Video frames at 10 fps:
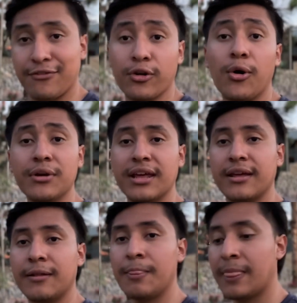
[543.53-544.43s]
to own it
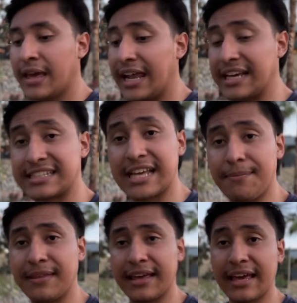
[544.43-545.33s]
and
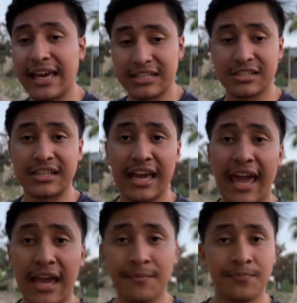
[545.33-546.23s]
accept it and just say,
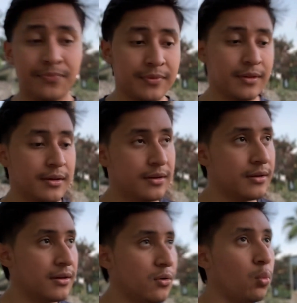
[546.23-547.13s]
hey,
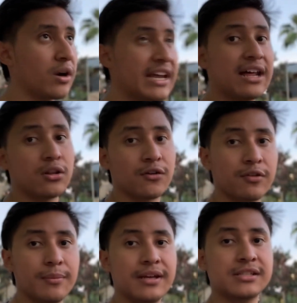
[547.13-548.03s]
what can I learn
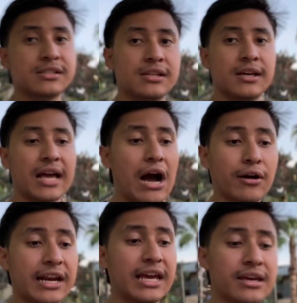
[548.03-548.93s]
from this? How
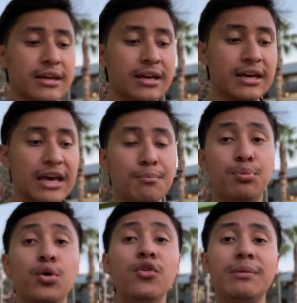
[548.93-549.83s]
can I
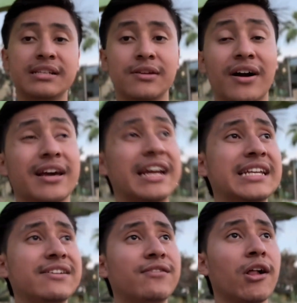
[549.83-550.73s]
improve myself? How can I
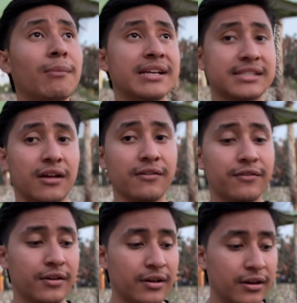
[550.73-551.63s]
develop myself?
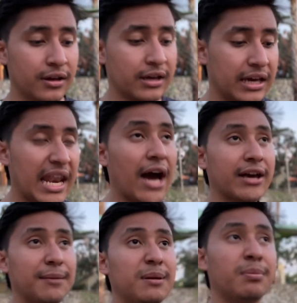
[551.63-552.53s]
And how
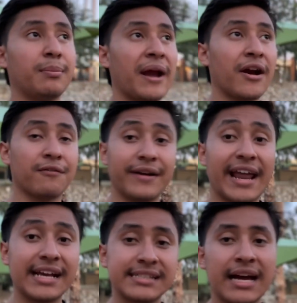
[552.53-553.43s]
can I be prepared for
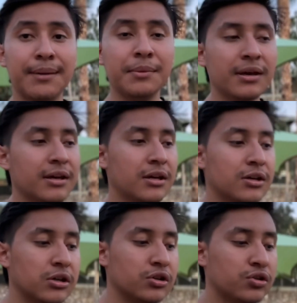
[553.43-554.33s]
next time?
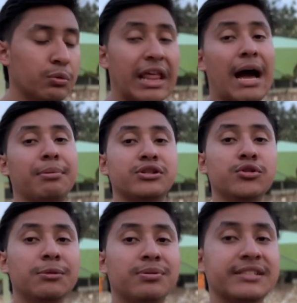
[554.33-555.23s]
So when the
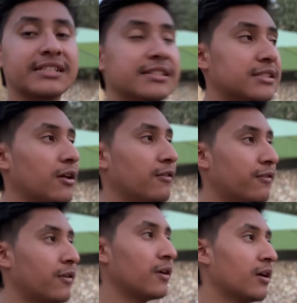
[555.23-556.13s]
opportunity presents itself,
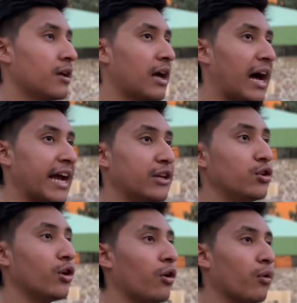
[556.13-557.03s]
I
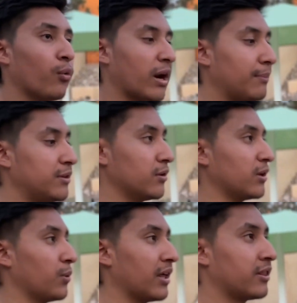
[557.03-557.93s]
know what I'm
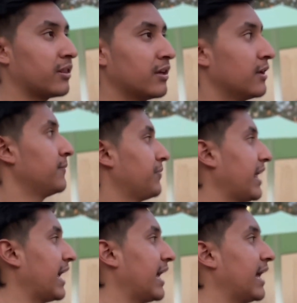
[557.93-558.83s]
dealing
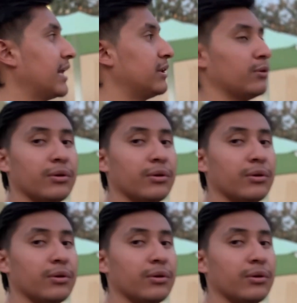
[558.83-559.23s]
with. And